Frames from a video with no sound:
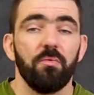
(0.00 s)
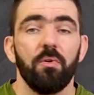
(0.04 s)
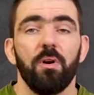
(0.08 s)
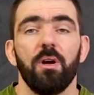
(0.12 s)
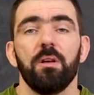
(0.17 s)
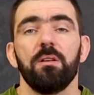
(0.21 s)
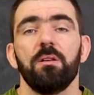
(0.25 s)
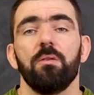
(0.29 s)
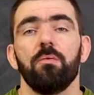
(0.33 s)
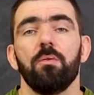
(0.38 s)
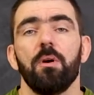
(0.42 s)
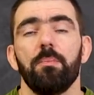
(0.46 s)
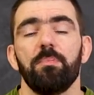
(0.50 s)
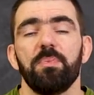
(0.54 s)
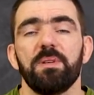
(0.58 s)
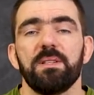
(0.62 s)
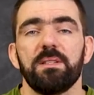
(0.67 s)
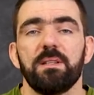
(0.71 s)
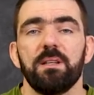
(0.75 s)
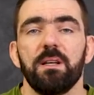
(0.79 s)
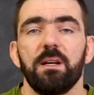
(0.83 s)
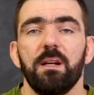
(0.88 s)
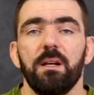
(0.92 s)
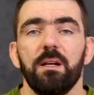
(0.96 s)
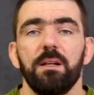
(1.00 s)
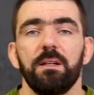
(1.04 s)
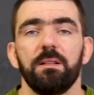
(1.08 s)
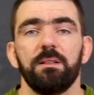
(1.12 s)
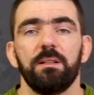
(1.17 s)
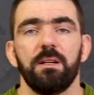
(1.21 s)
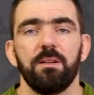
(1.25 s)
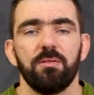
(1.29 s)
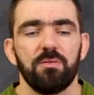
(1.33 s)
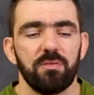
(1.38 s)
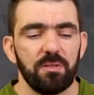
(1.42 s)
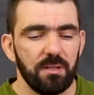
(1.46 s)
and I will add
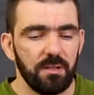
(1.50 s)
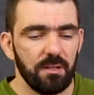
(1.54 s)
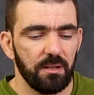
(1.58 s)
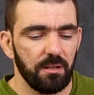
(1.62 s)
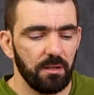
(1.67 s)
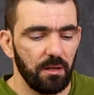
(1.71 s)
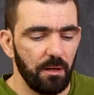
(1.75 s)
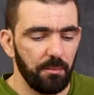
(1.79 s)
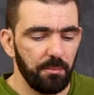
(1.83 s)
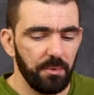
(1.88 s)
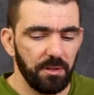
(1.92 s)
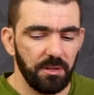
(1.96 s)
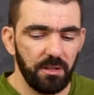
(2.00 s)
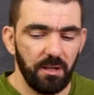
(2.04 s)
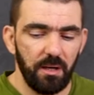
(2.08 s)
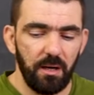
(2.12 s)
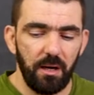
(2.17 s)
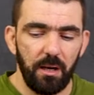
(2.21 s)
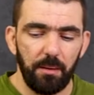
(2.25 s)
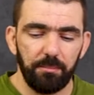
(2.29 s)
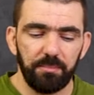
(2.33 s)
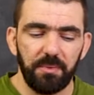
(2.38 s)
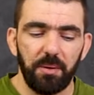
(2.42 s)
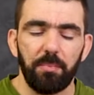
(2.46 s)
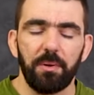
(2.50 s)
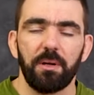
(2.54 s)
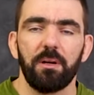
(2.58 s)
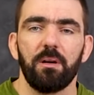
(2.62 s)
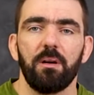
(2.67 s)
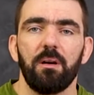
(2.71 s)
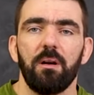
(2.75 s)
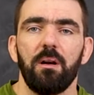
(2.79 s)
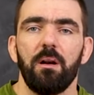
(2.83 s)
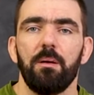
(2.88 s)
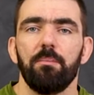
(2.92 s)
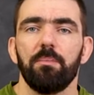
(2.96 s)
over the 300 grams
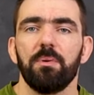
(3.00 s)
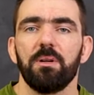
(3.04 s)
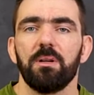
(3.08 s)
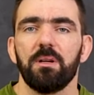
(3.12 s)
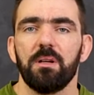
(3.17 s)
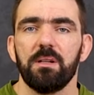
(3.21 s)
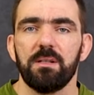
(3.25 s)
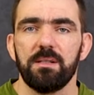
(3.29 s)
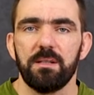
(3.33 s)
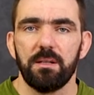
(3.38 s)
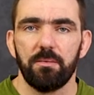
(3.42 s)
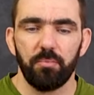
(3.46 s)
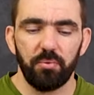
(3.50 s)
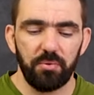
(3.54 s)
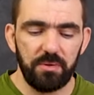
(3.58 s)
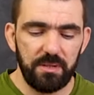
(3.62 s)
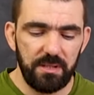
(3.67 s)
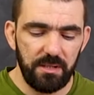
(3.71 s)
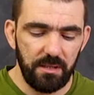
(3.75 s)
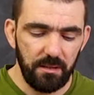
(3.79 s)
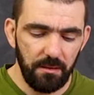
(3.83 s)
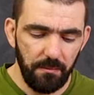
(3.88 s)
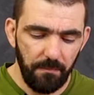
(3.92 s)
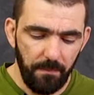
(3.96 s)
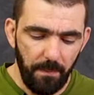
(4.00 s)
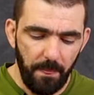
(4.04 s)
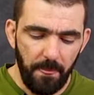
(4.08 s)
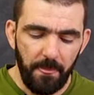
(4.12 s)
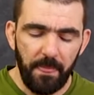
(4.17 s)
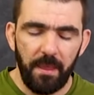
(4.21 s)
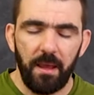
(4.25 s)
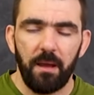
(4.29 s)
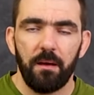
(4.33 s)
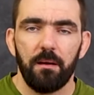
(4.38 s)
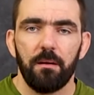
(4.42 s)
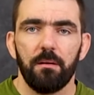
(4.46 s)
of milk that I heated
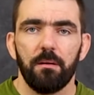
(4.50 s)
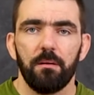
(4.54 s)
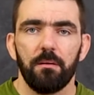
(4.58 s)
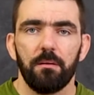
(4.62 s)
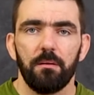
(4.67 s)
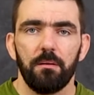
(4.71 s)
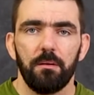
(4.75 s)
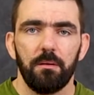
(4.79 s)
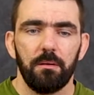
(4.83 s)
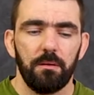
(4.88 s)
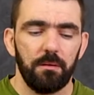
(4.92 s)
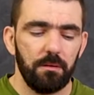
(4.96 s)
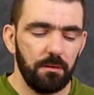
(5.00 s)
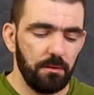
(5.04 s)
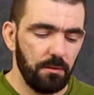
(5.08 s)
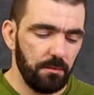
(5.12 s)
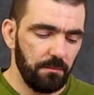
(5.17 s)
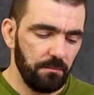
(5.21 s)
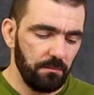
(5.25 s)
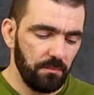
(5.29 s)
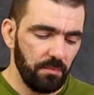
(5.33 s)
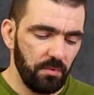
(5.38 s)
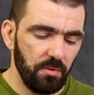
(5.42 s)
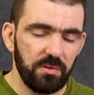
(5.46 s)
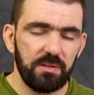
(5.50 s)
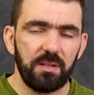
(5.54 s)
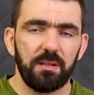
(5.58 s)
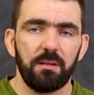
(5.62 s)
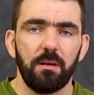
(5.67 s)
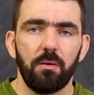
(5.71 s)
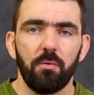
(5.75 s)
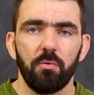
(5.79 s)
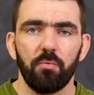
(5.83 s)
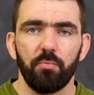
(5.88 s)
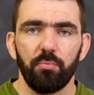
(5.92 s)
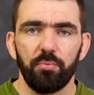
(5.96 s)
a little bit. I will add a
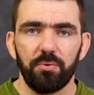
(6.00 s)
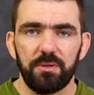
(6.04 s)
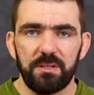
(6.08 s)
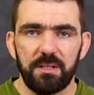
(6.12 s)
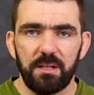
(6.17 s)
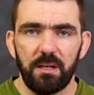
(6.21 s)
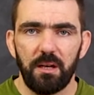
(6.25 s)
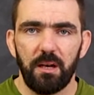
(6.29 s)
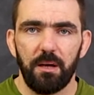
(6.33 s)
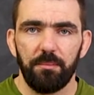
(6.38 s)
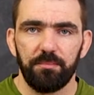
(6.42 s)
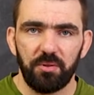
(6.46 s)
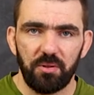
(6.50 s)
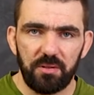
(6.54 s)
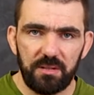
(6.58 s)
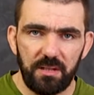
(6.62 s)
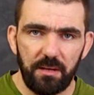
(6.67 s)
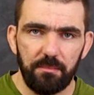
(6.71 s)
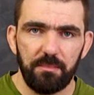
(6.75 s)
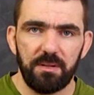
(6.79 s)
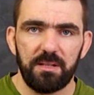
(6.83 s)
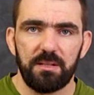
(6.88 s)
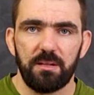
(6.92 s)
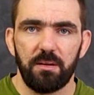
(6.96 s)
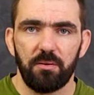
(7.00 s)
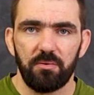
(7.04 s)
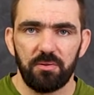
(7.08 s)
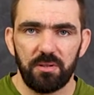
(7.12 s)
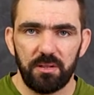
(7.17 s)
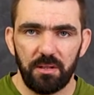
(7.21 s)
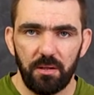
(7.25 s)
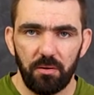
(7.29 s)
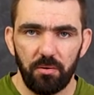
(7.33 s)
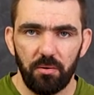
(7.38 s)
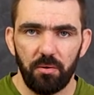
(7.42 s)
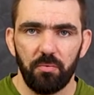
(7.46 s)
little milk, mix
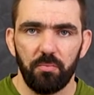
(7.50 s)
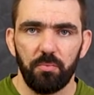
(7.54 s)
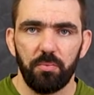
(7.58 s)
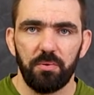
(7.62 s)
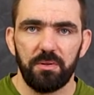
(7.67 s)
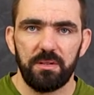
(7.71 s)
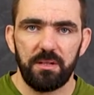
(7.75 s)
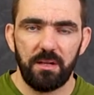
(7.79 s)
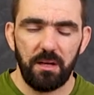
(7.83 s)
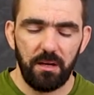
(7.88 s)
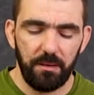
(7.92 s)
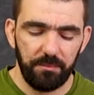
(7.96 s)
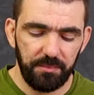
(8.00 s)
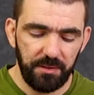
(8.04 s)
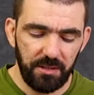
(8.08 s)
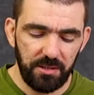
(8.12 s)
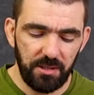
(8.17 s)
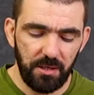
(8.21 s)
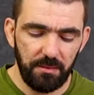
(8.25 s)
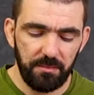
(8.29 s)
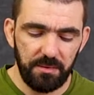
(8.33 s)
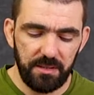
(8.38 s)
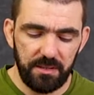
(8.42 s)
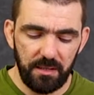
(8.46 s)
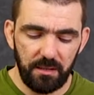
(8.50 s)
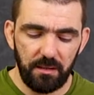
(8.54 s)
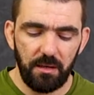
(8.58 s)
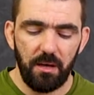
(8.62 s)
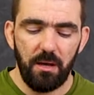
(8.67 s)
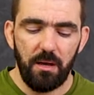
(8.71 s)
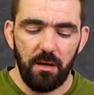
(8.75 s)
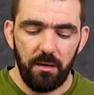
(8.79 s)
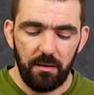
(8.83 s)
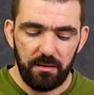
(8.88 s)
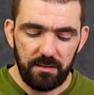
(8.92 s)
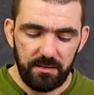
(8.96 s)
again, then add a little milk
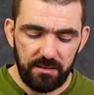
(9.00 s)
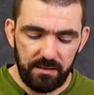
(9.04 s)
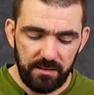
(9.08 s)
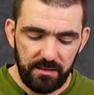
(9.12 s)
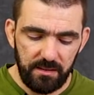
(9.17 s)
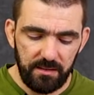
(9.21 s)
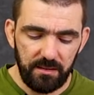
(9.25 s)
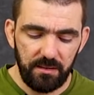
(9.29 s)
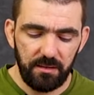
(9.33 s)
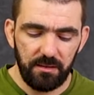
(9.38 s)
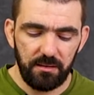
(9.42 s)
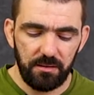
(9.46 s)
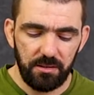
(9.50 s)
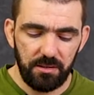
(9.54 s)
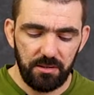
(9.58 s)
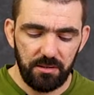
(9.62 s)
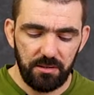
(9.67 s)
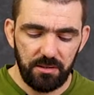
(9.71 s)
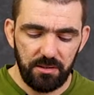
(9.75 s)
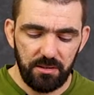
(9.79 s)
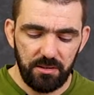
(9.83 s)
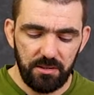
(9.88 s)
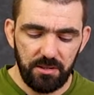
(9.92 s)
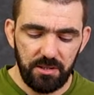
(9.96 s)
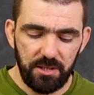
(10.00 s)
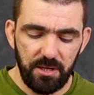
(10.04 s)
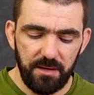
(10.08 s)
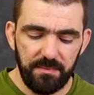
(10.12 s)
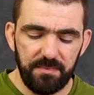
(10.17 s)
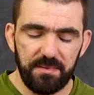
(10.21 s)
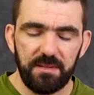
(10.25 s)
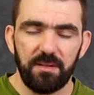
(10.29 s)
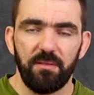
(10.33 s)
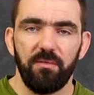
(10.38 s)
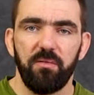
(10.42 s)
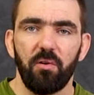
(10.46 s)
and mix again,
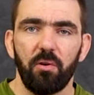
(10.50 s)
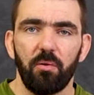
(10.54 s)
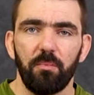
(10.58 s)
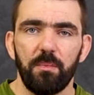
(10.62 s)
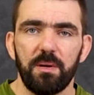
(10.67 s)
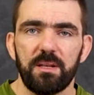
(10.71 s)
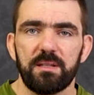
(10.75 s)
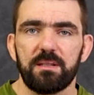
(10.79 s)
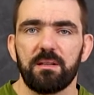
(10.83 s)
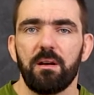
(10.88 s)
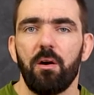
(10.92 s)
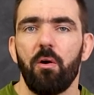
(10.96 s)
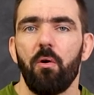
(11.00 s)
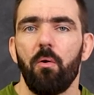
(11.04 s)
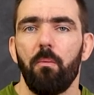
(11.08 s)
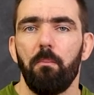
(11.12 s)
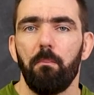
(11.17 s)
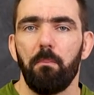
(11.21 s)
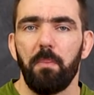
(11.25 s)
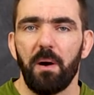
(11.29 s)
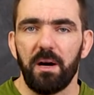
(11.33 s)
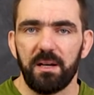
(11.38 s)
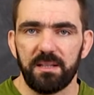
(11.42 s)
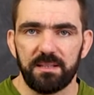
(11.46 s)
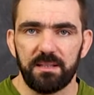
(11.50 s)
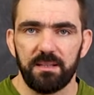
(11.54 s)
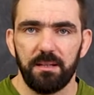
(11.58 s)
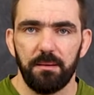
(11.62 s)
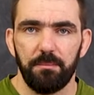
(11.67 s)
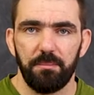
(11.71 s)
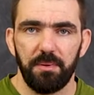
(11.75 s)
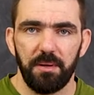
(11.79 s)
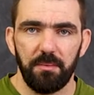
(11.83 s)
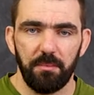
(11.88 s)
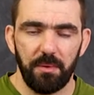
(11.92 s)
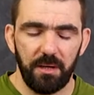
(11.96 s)
forming a paste at
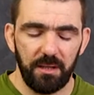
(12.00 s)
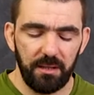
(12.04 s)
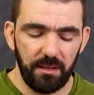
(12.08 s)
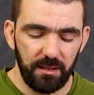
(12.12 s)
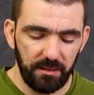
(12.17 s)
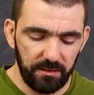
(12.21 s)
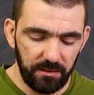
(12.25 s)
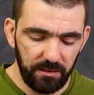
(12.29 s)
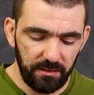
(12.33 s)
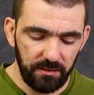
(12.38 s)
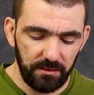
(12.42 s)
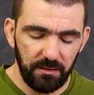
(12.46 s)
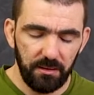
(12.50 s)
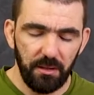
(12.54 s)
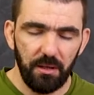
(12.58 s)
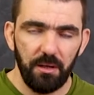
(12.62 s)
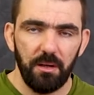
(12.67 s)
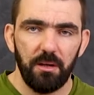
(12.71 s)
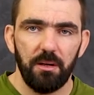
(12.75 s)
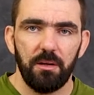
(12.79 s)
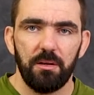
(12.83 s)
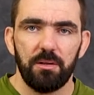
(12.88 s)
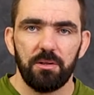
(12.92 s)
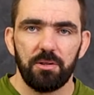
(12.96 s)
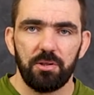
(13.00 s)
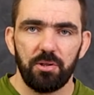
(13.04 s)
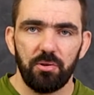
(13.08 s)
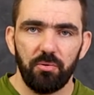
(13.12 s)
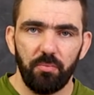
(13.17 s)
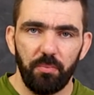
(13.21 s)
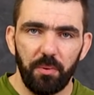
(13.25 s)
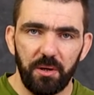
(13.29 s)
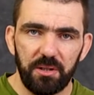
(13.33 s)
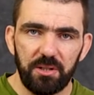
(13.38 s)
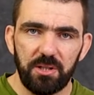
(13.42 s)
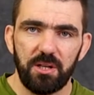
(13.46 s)
first,
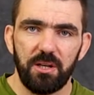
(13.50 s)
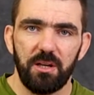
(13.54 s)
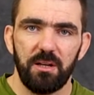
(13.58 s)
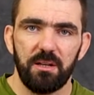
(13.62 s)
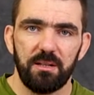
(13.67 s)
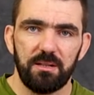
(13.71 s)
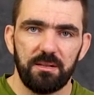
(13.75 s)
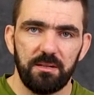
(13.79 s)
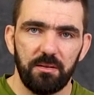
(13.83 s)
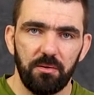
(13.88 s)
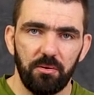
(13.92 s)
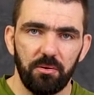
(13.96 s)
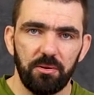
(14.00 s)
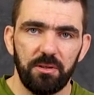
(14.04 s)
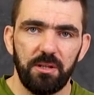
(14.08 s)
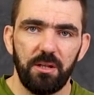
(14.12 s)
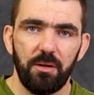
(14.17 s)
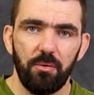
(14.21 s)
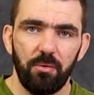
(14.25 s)
and then slowly